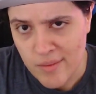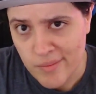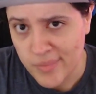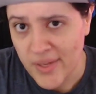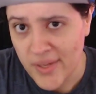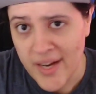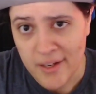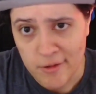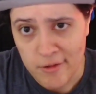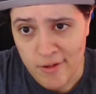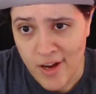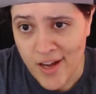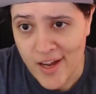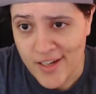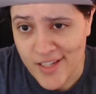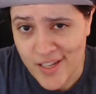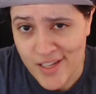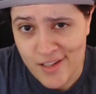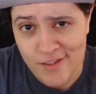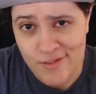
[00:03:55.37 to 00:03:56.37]

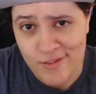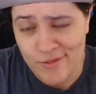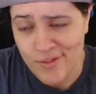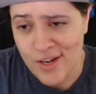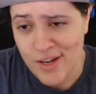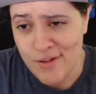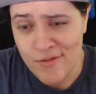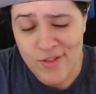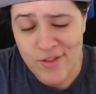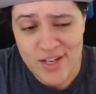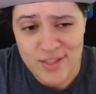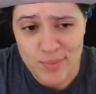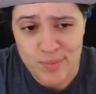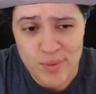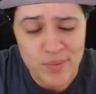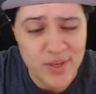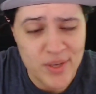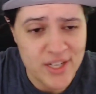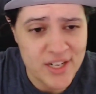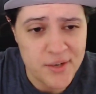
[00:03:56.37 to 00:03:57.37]
BlackRock
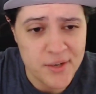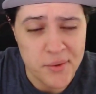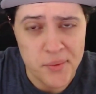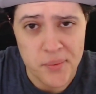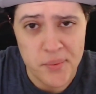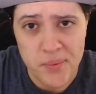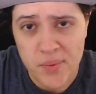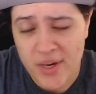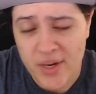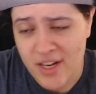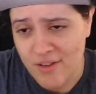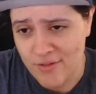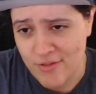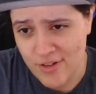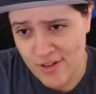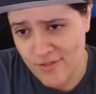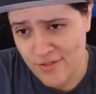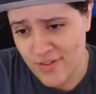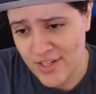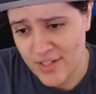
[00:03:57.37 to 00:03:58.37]
investment money or whatever
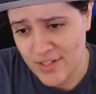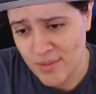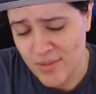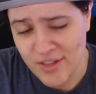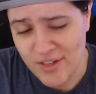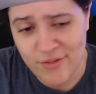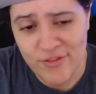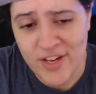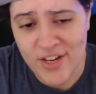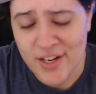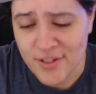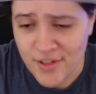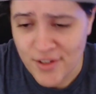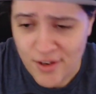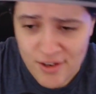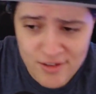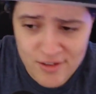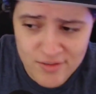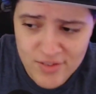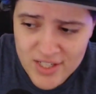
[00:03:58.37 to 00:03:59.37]
investment money,
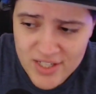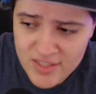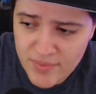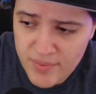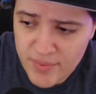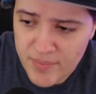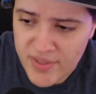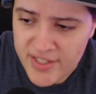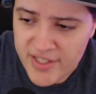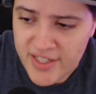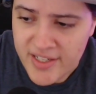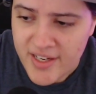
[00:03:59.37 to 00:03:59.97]
Vanguard investment money.